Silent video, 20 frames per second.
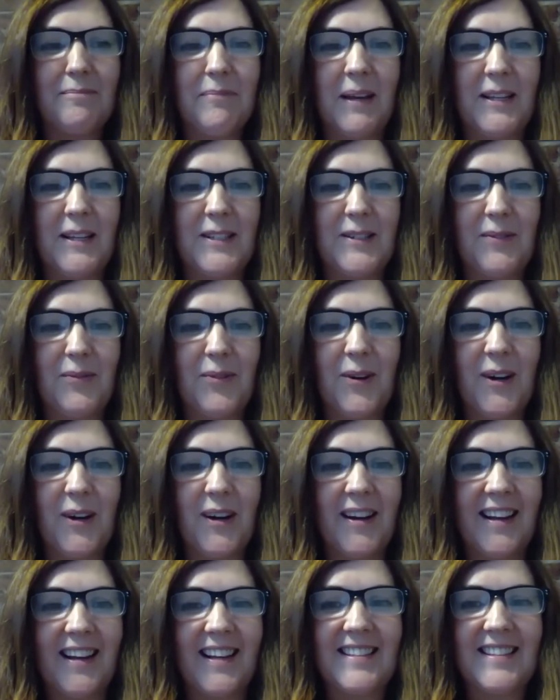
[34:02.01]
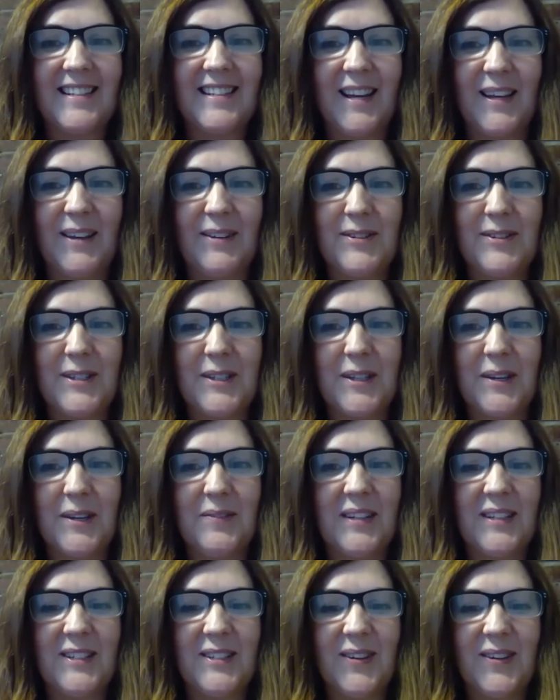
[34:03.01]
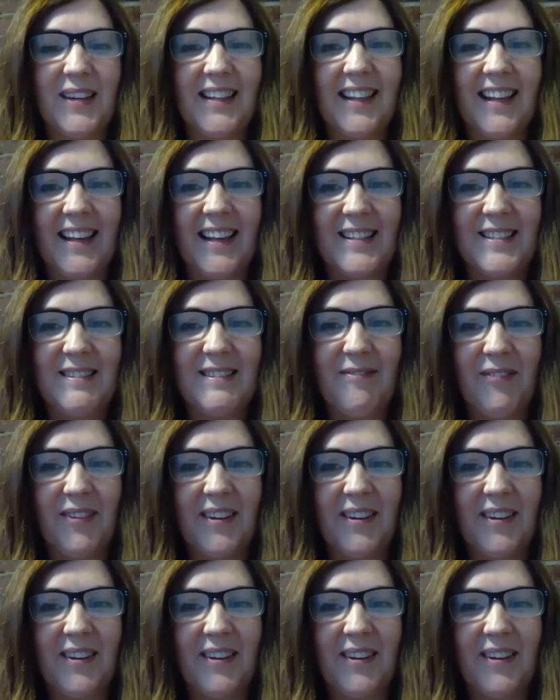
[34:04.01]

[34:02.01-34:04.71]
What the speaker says: piece of work, isn't it? You're just going to be doing this for